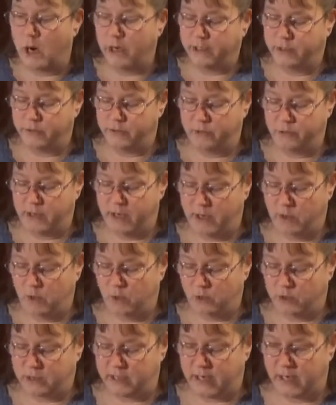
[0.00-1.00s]
We'll walk
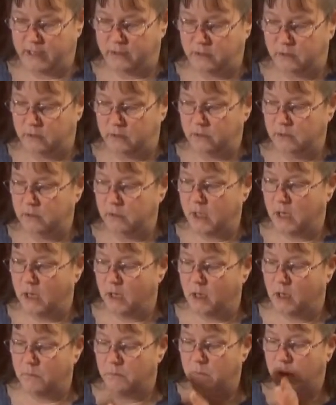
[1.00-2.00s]
you through that whole
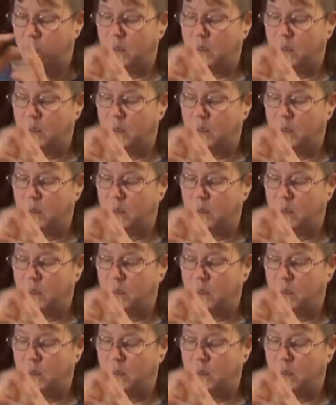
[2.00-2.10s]
cycle.